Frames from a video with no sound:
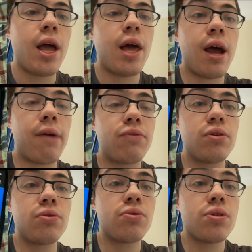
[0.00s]
and after
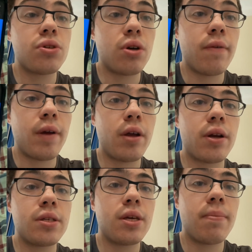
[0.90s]
you do the survey you're
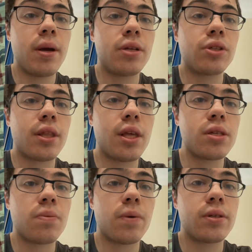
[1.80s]
going to see a page like
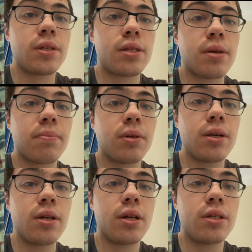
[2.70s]
this where it says
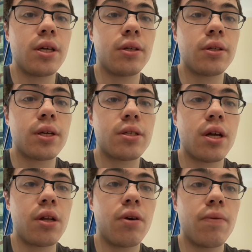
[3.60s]
complete a deal to
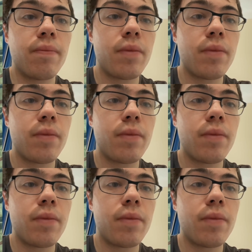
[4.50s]
continue.